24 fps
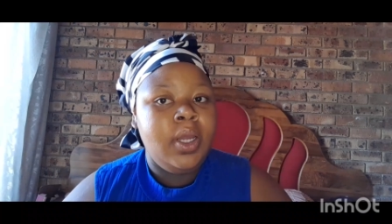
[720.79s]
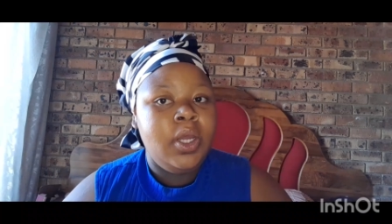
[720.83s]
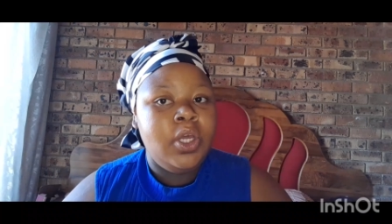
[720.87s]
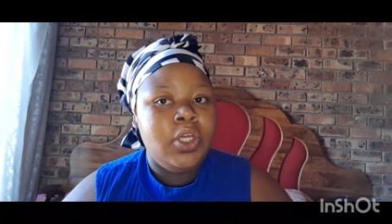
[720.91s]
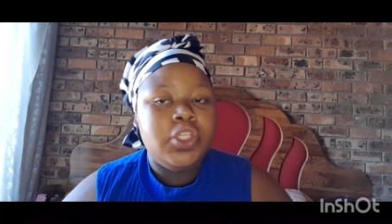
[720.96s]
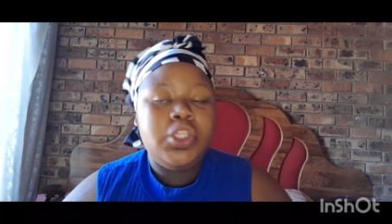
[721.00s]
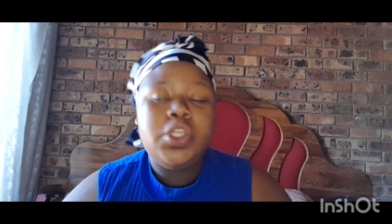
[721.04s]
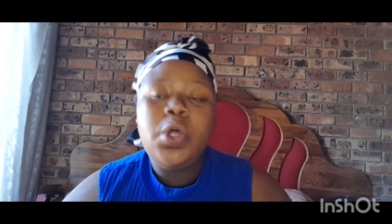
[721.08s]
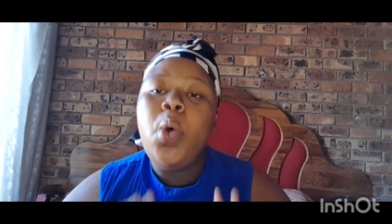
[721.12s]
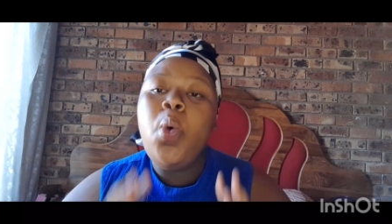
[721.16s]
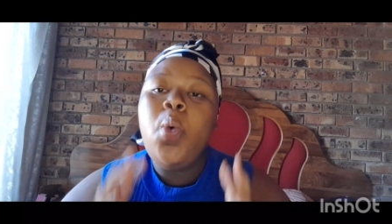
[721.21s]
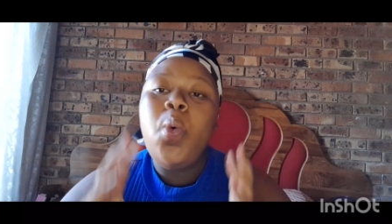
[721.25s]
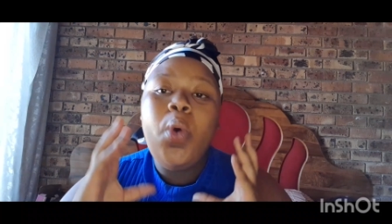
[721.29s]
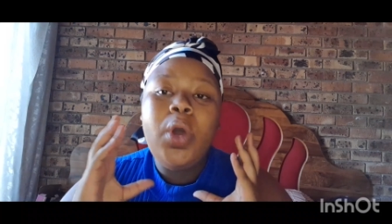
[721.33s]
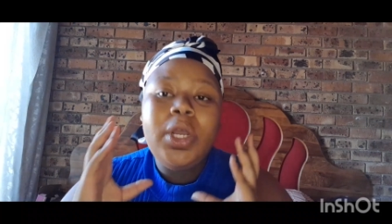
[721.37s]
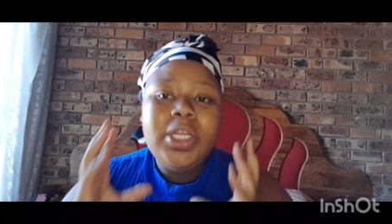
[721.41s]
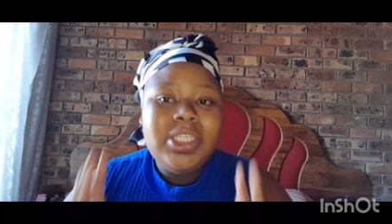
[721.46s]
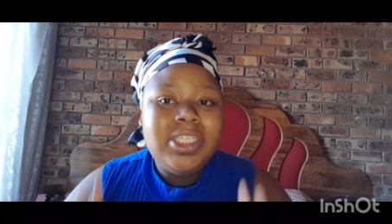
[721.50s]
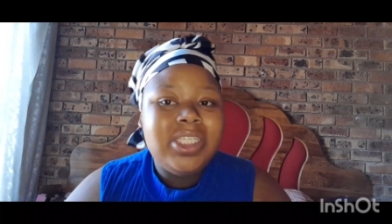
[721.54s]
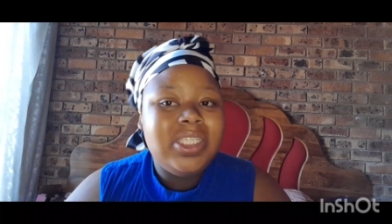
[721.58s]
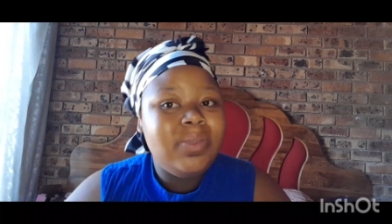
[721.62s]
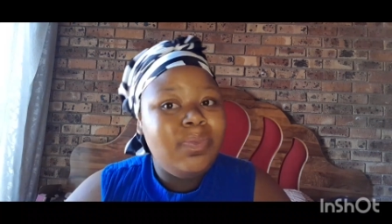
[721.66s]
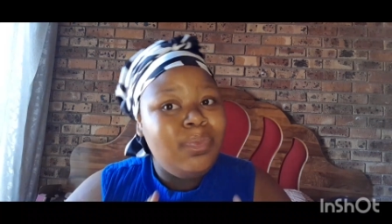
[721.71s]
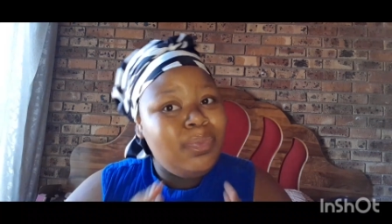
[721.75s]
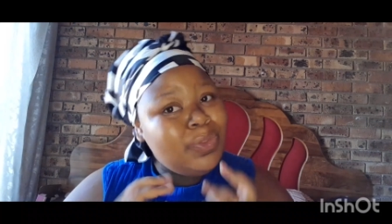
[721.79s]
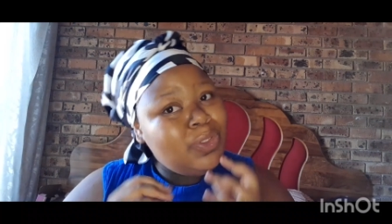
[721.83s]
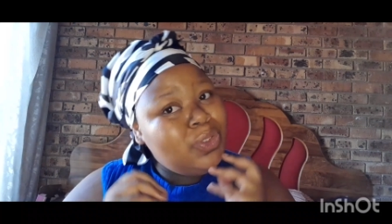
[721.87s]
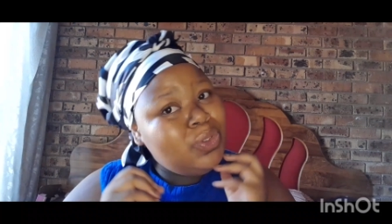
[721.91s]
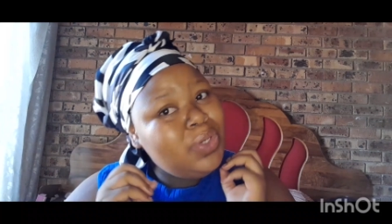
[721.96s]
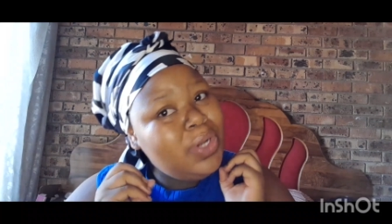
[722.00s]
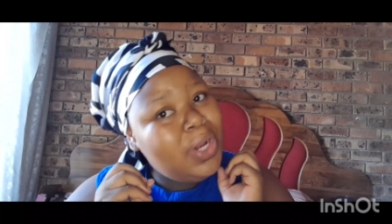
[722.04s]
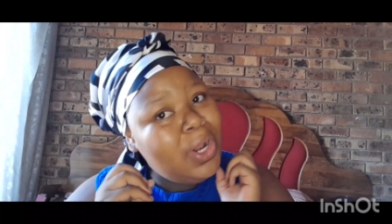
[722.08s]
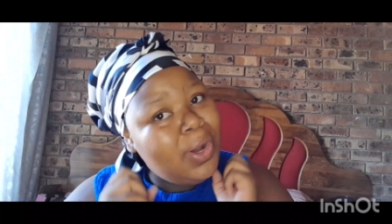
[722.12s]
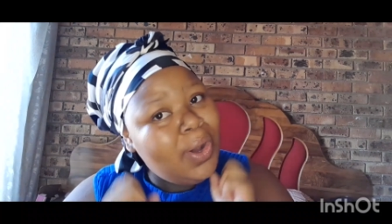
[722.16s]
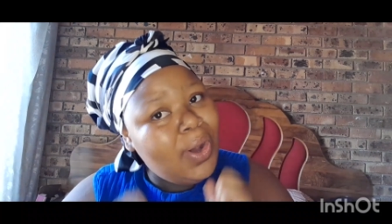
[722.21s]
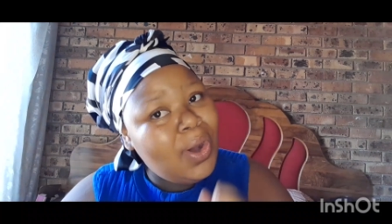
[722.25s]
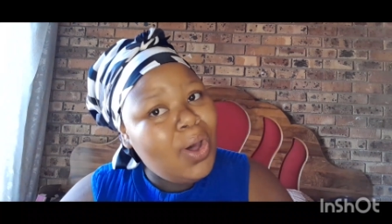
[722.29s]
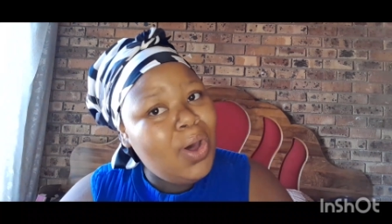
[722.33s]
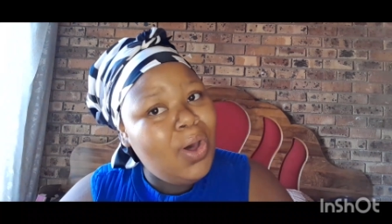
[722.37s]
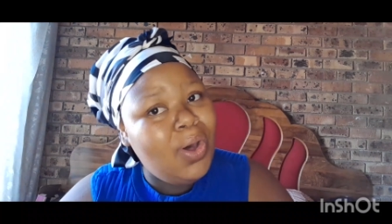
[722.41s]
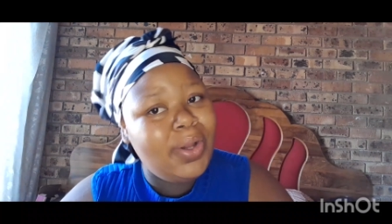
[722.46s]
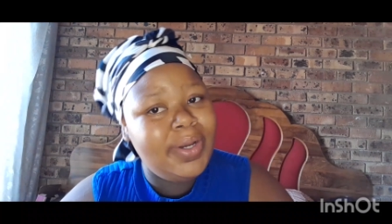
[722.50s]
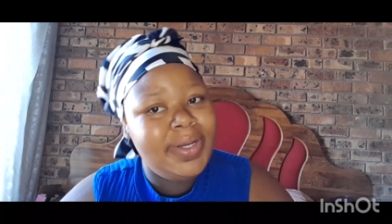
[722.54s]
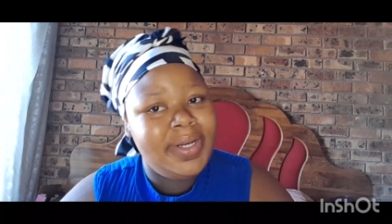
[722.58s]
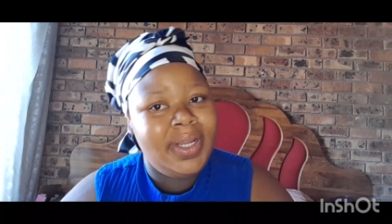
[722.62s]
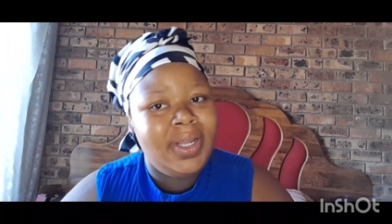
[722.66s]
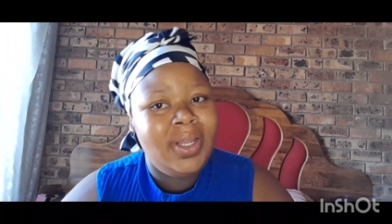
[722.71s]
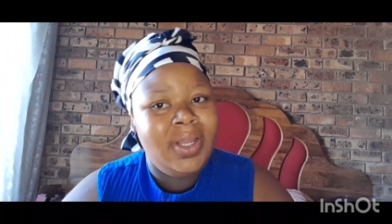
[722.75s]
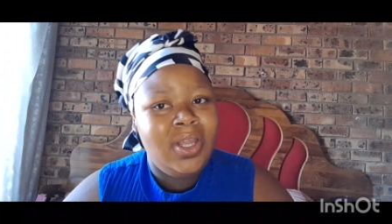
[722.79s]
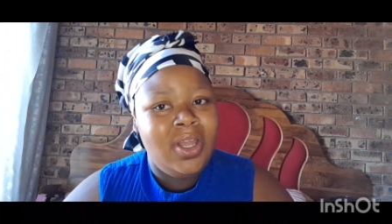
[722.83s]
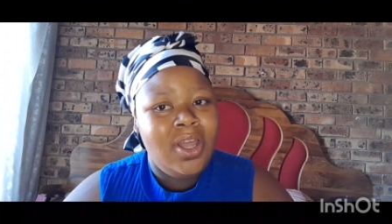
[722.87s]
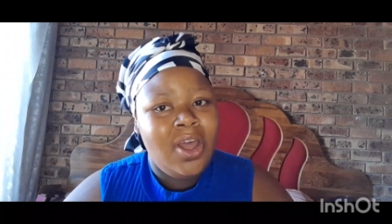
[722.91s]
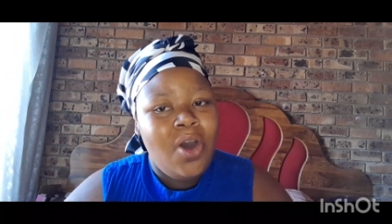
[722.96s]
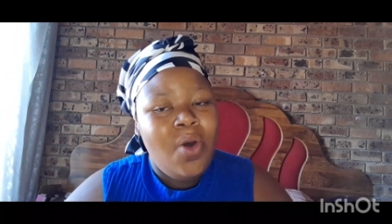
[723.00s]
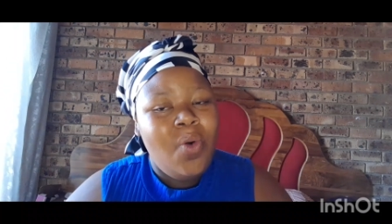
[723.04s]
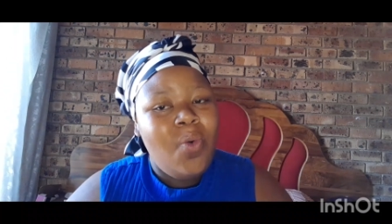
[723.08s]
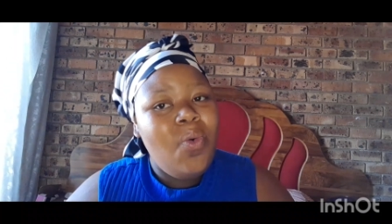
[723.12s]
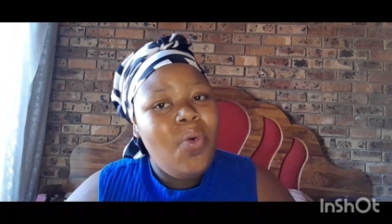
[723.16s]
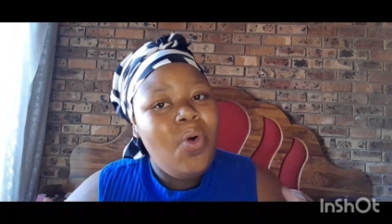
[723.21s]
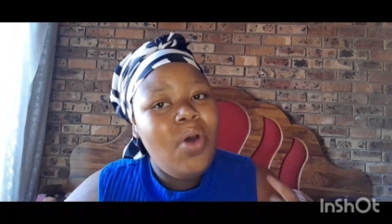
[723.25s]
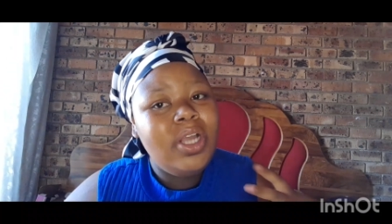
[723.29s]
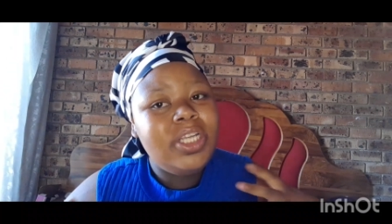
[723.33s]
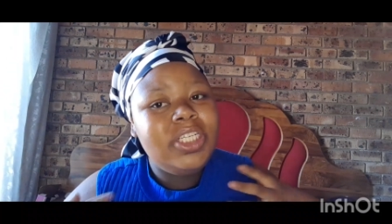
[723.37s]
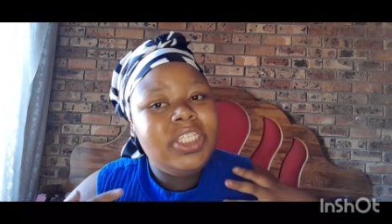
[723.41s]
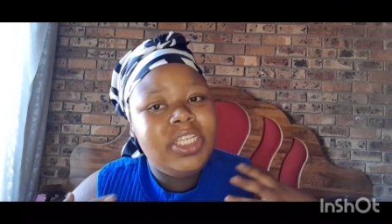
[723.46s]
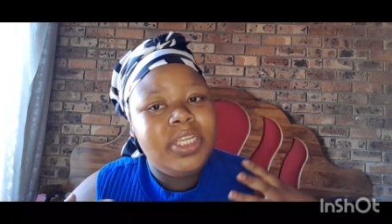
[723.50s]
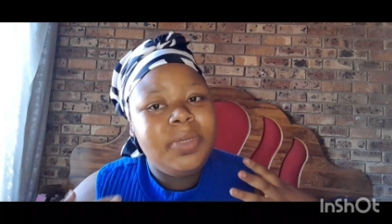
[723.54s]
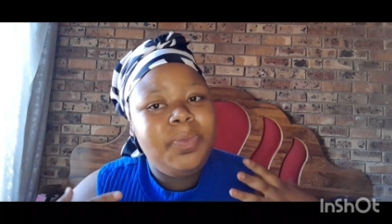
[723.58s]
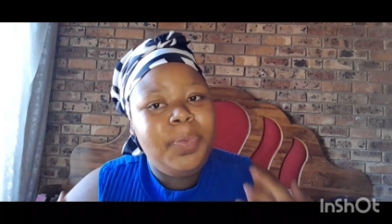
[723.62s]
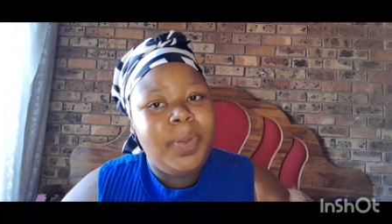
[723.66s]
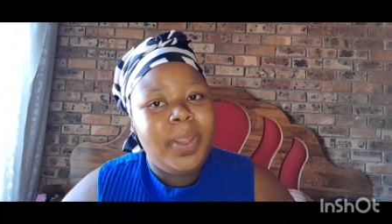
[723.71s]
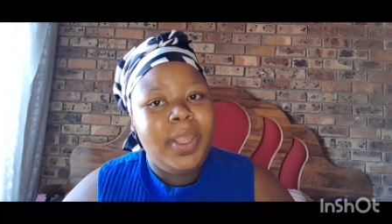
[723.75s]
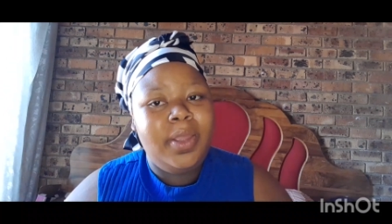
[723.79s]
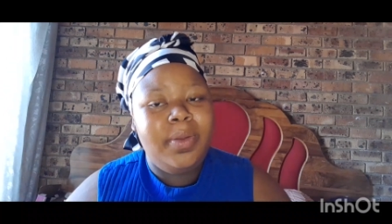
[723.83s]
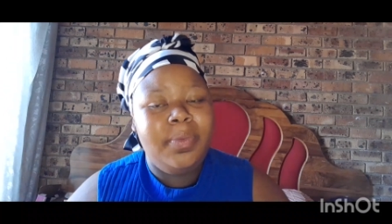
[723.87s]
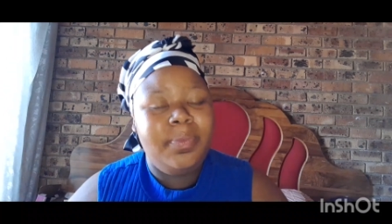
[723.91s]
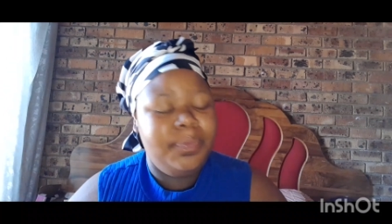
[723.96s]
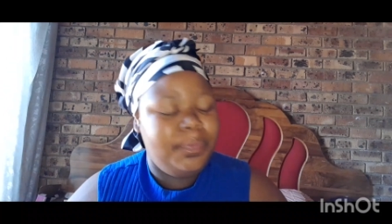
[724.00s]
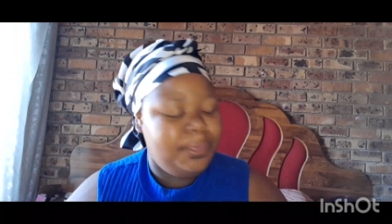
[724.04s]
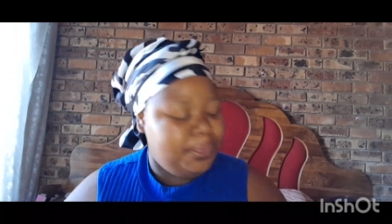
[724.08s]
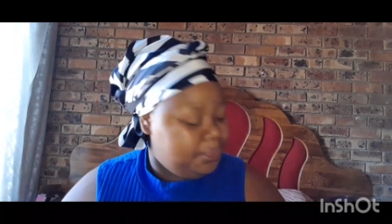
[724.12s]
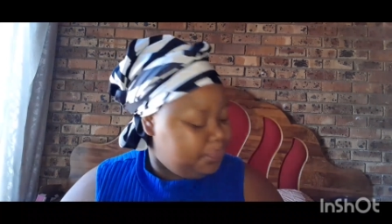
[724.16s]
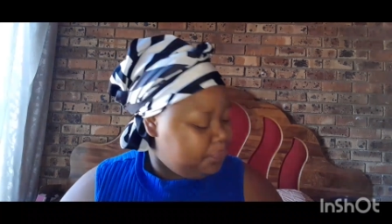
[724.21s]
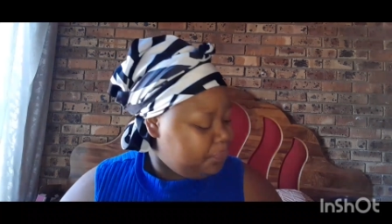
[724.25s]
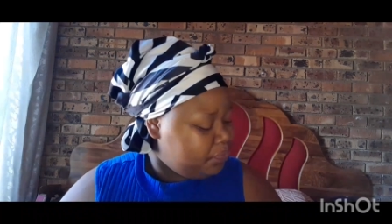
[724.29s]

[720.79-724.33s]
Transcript: So worship to your Lord. Worship Him.